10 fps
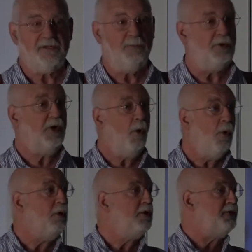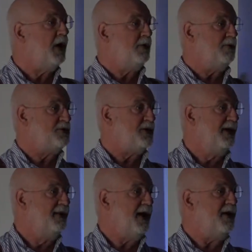a mutiny, all of
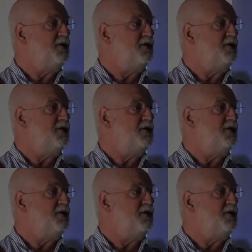those, that